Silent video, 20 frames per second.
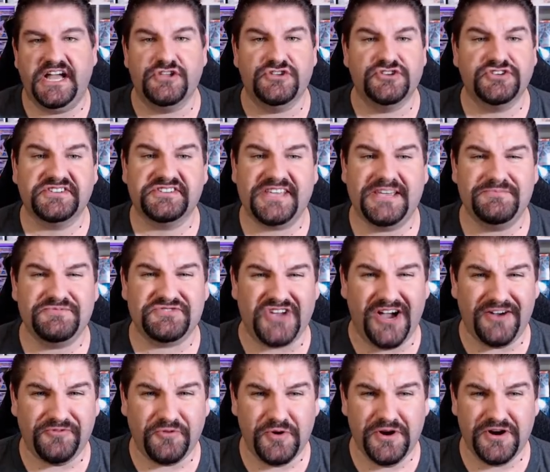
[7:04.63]
I use the same
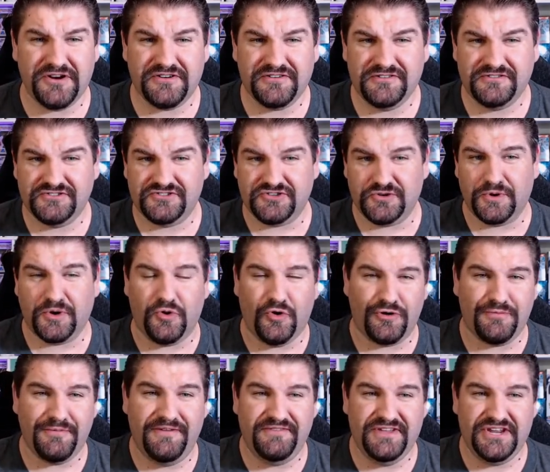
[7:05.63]
software to
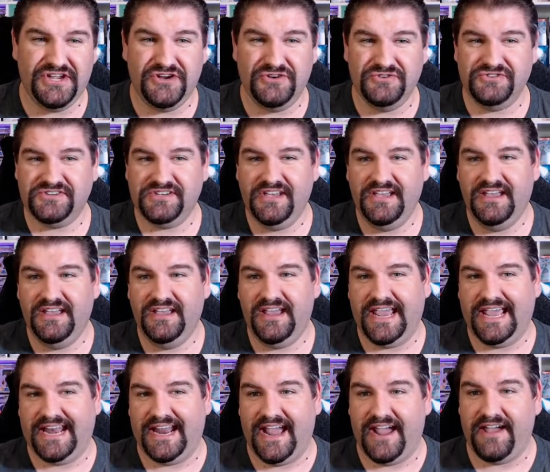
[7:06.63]
record my videos
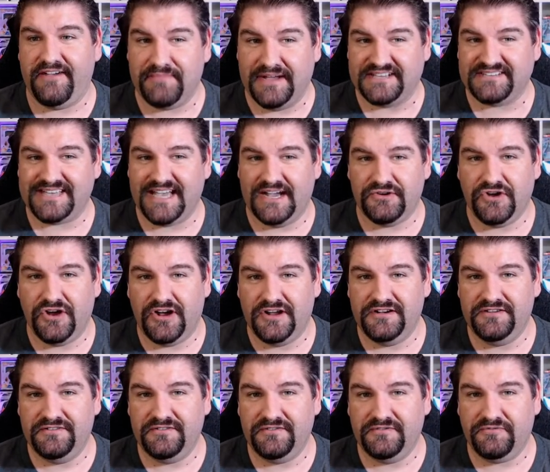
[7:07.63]
and I have my sound
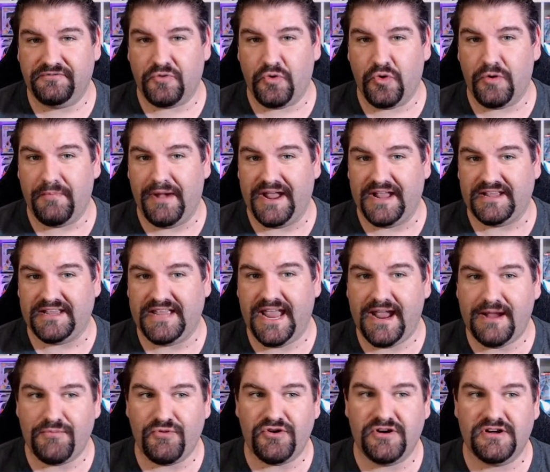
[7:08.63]
on for my
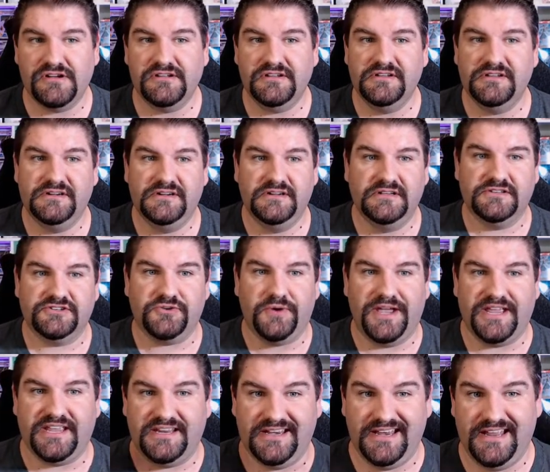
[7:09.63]
camera so
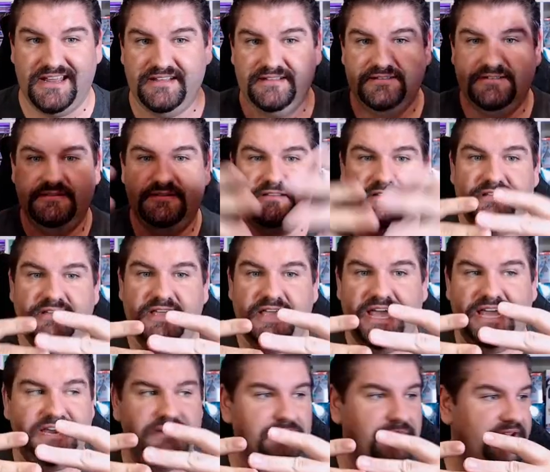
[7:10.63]
I can
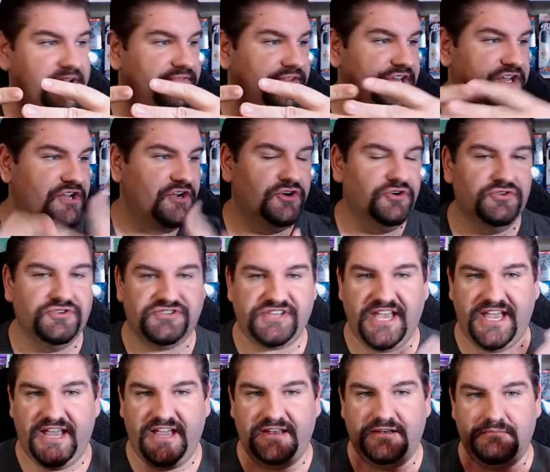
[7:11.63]
edit my videos
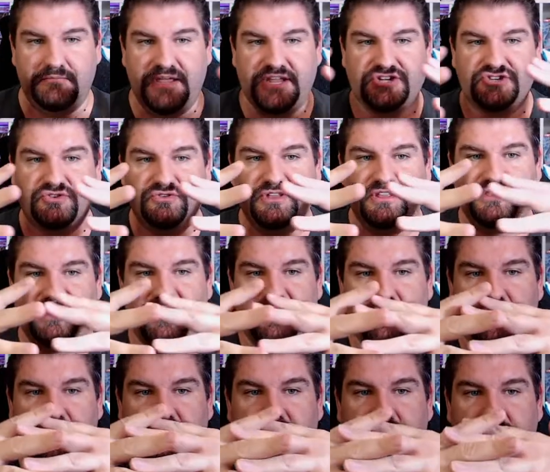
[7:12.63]
and make sure that they
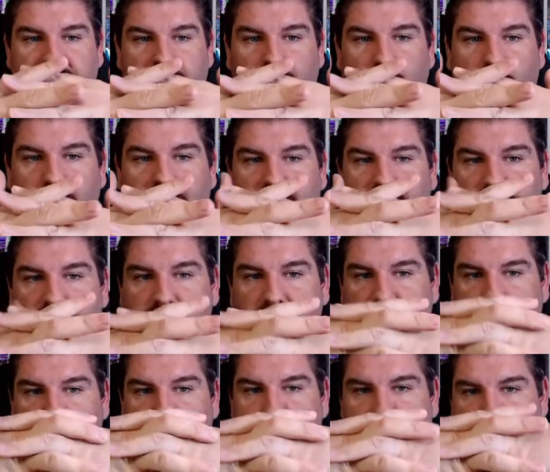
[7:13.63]
are well
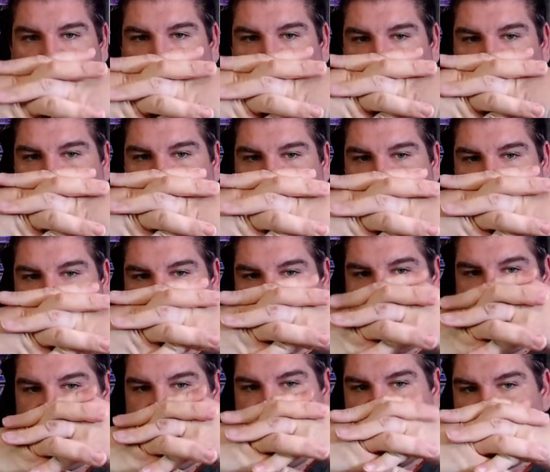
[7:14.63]
melded
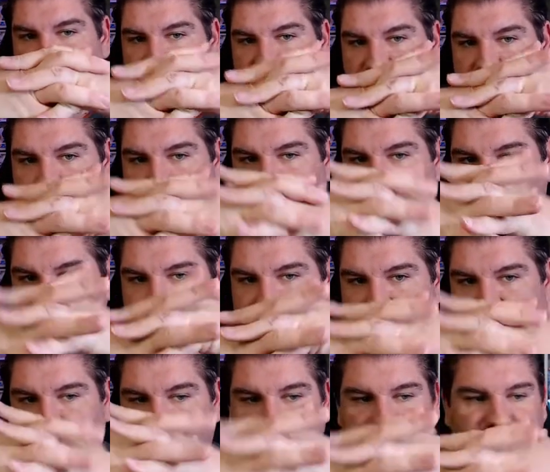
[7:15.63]
together
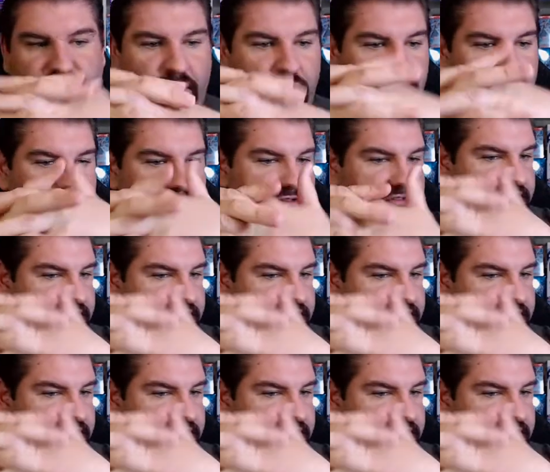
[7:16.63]
and all,